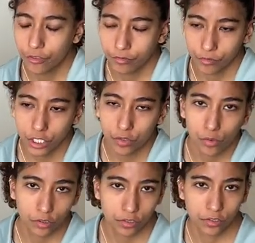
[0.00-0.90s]
three
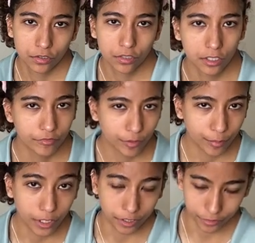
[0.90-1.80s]
quarters of the
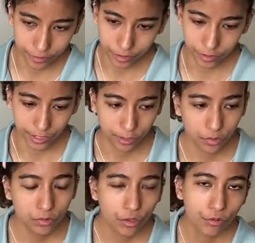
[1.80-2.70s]
month. So like
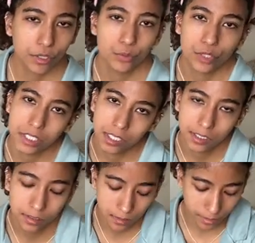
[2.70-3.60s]
two to three
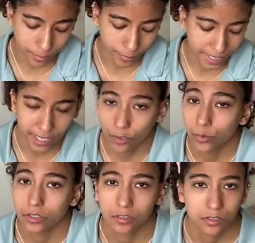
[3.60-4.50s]
weeks, my hair
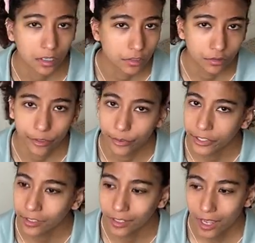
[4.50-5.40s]
wouldn't start
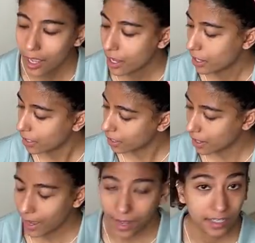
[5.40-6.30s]
growing.
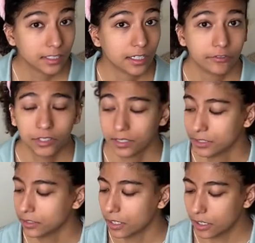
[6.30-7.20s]
I loved
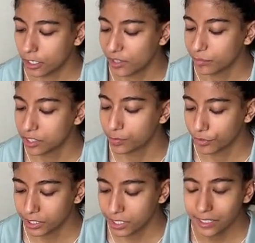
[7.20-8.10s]
it. Um, it's
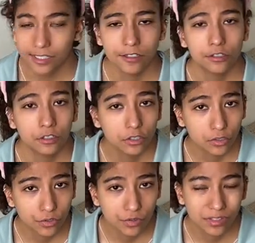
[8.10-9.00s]
pretty easy to
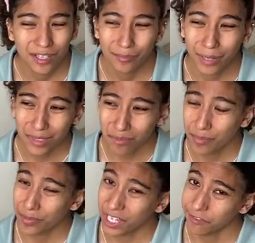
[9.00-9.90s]
use. It might be
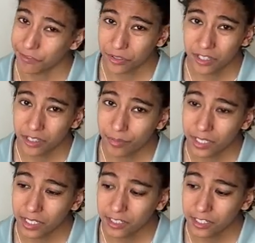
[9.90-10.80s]
painful at the
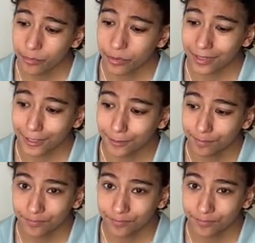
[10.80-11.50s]
beginning, but